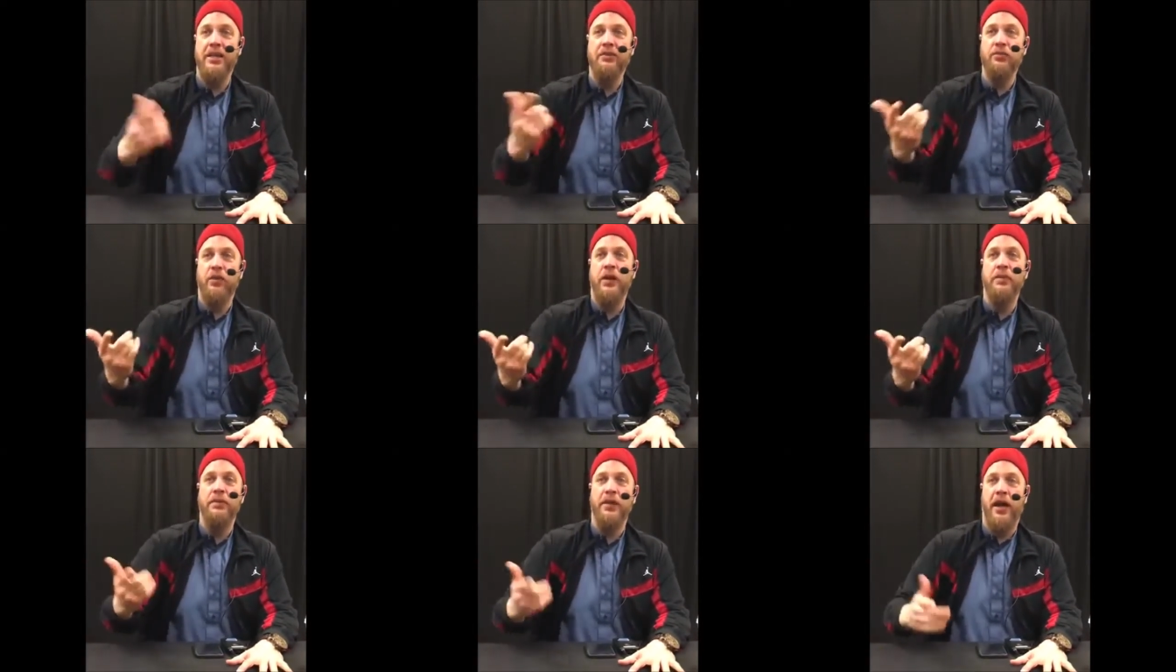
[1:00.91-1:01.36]

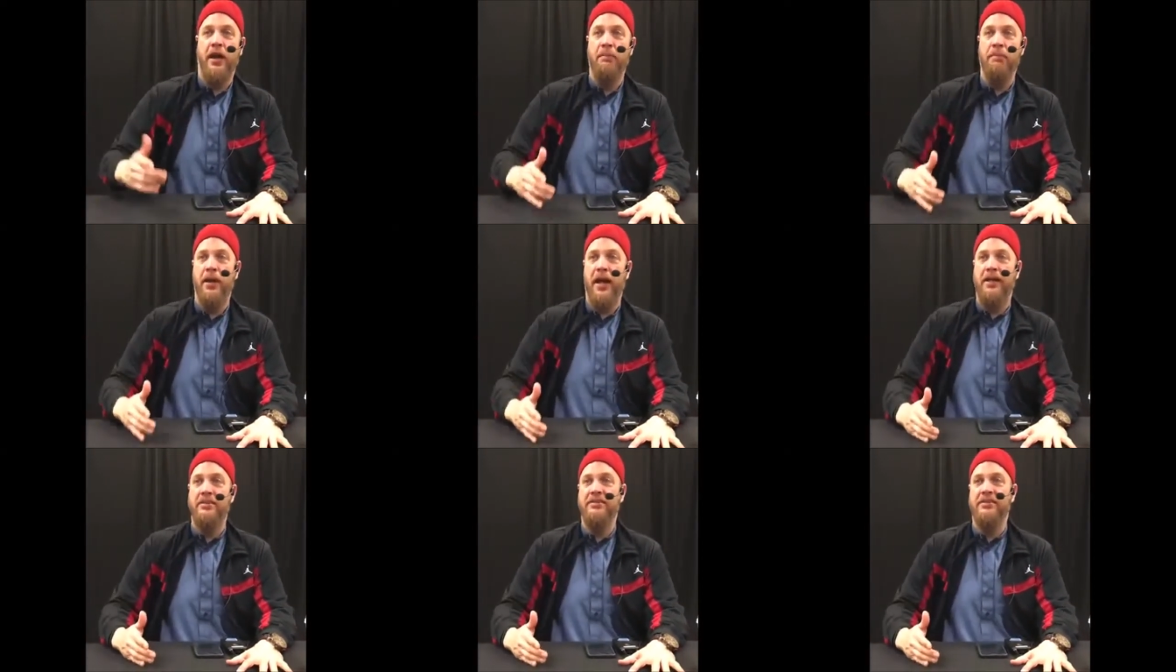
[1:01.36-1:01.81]
That's why Ibn
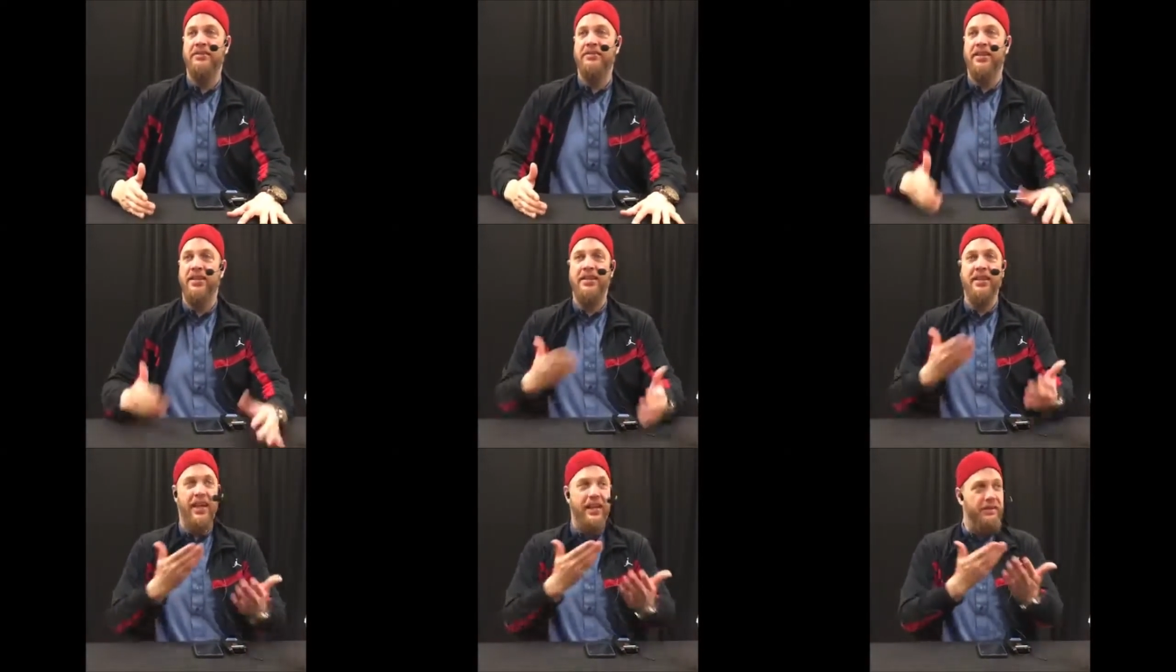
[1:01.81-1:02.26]
Abbas, he
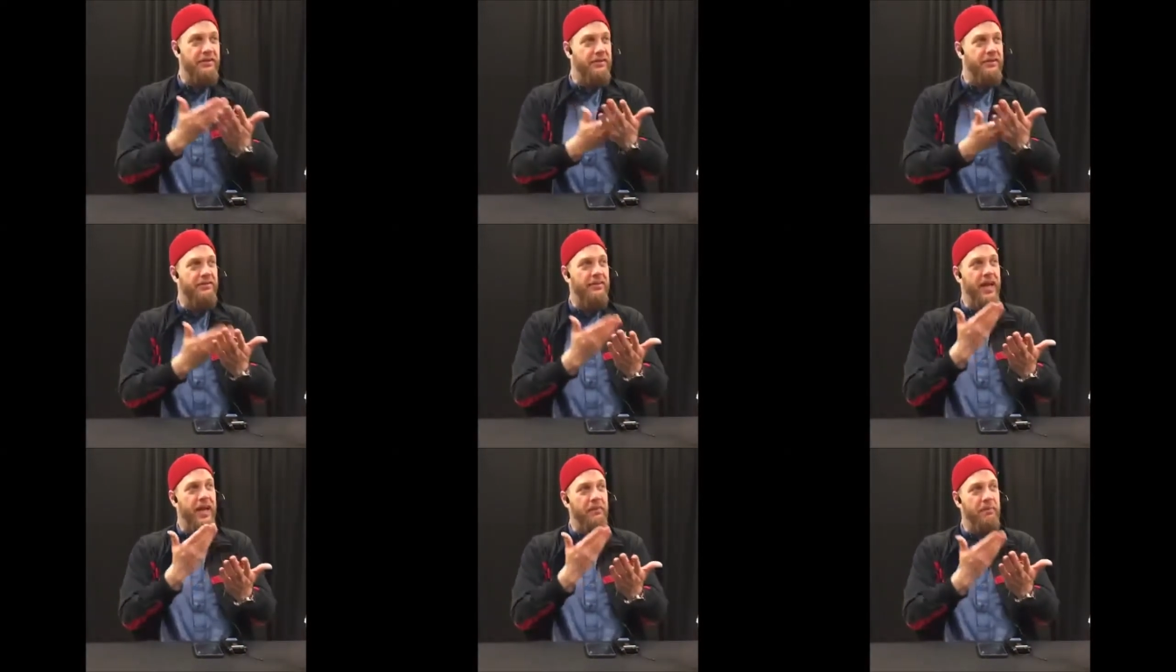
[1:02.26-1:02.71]
said like
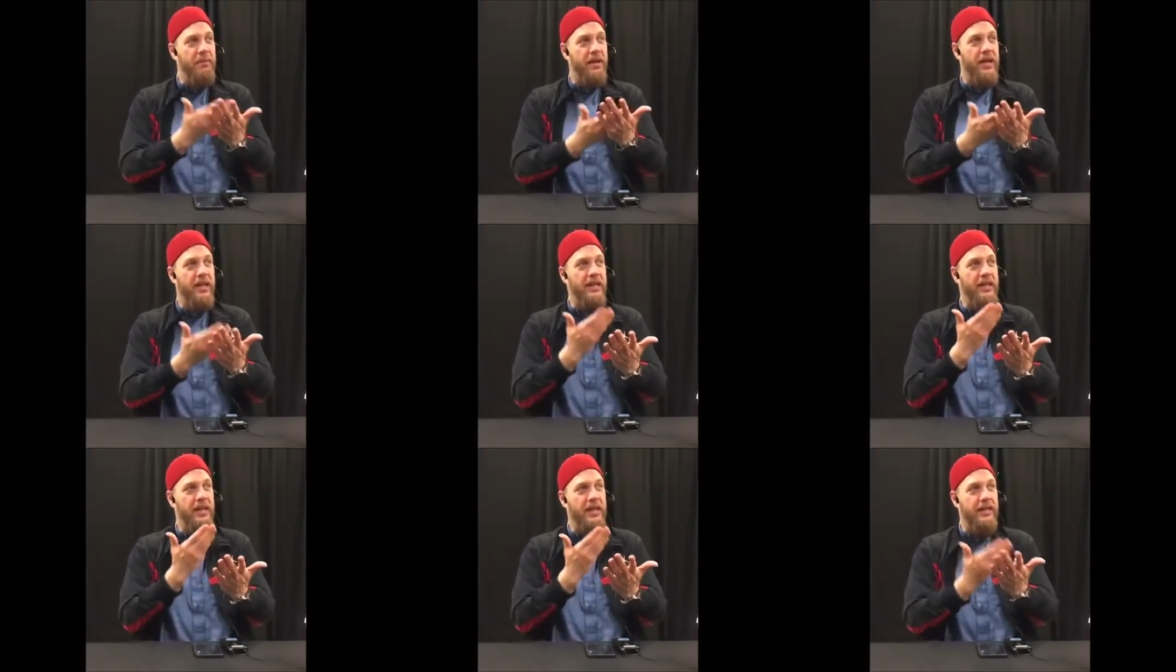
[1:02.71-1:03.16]
to tap
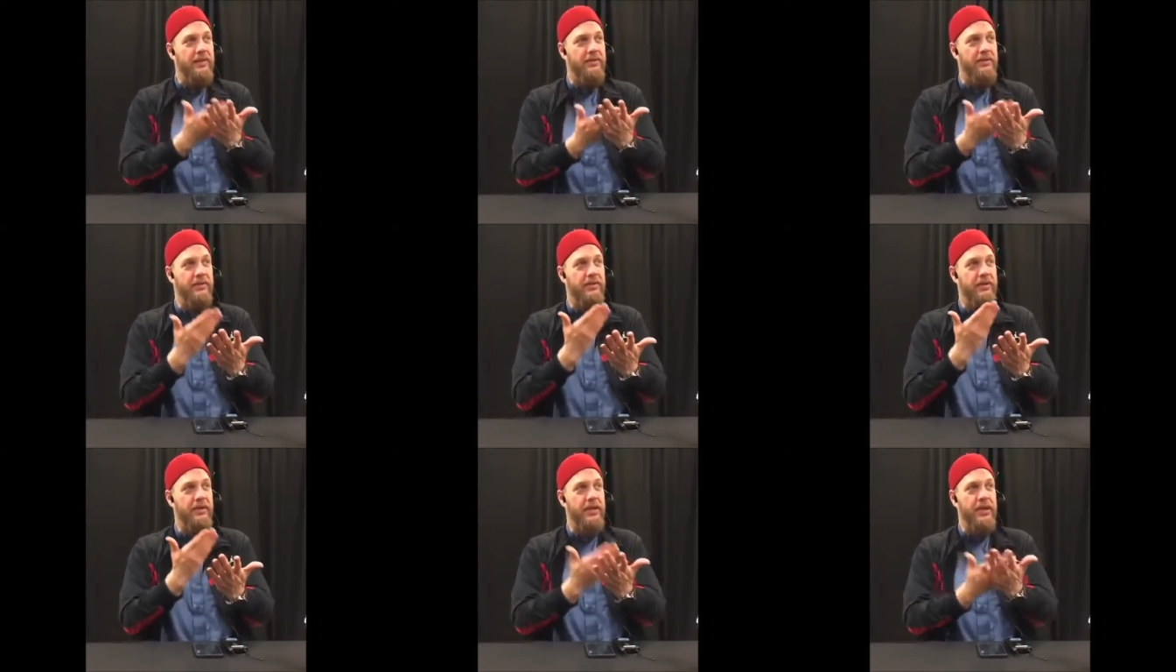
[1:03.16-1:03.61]
like
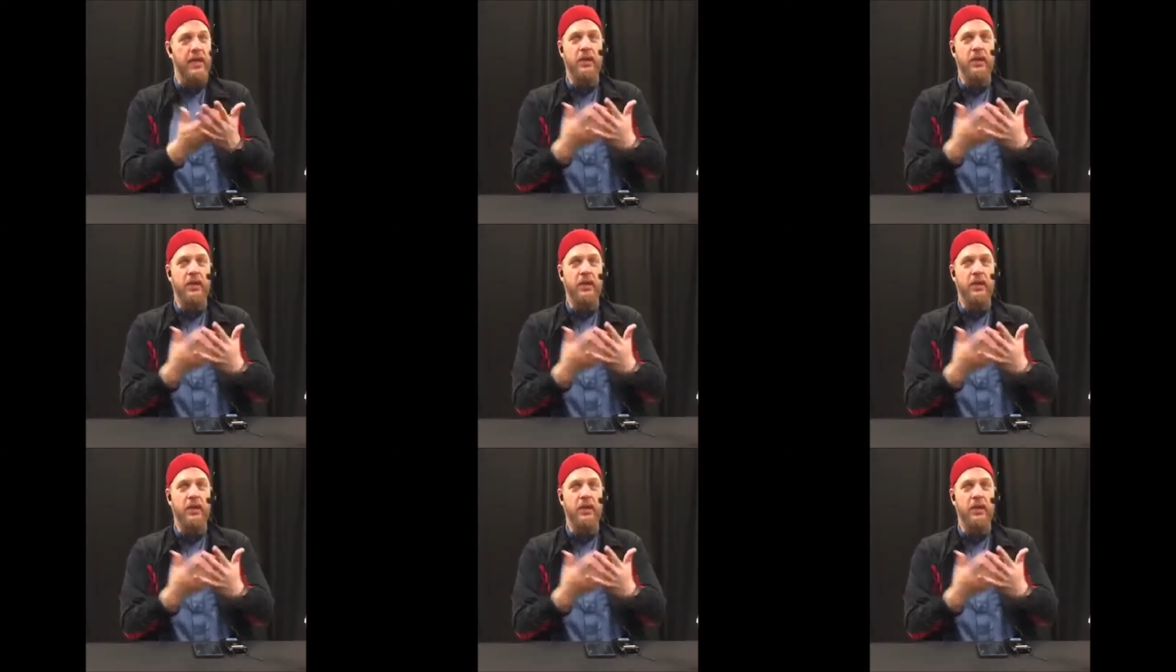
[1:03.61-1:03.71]
this.